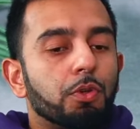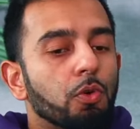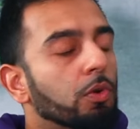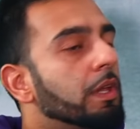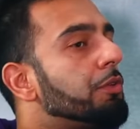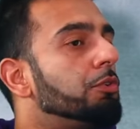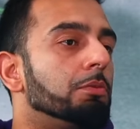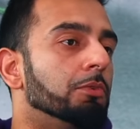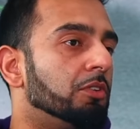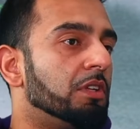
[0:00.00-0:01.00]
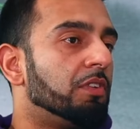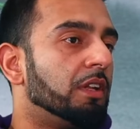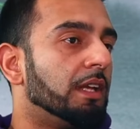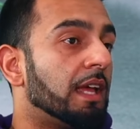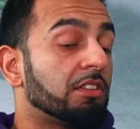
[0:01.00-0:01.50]
purely through community
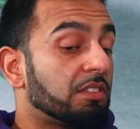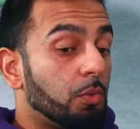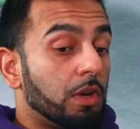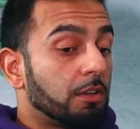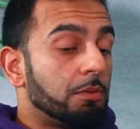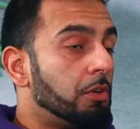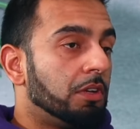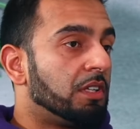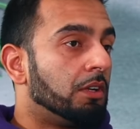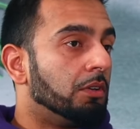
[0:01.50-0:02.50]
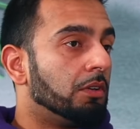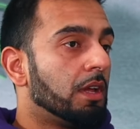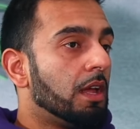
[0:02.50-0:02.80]
funding. As I say, we're community owned.